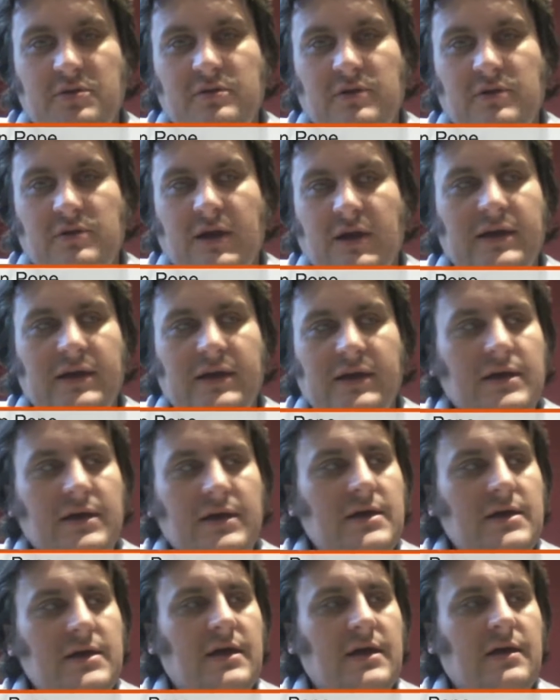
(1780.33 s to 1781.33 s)
Like,
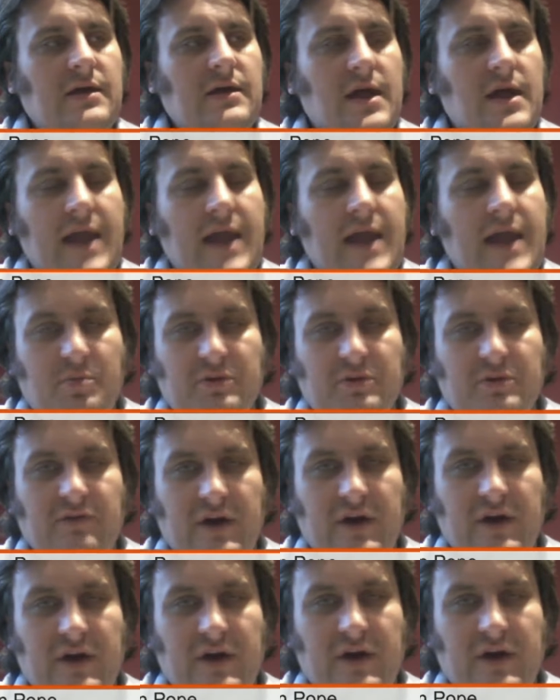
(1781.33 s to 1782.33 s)
an Apple
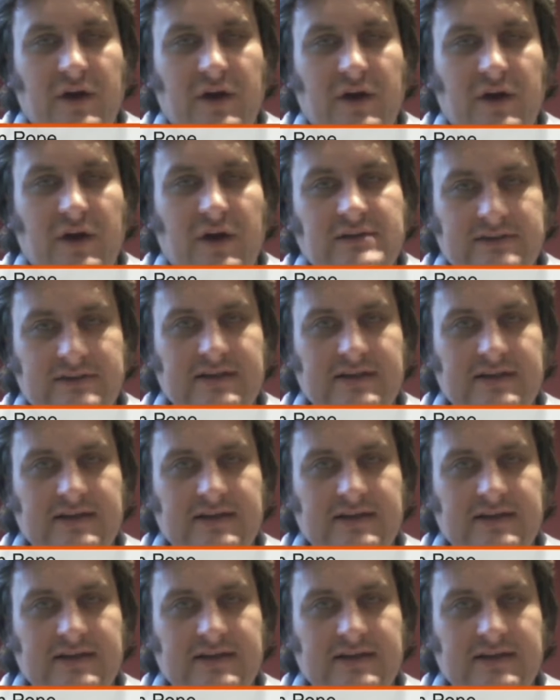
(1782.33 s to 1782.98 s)
device gets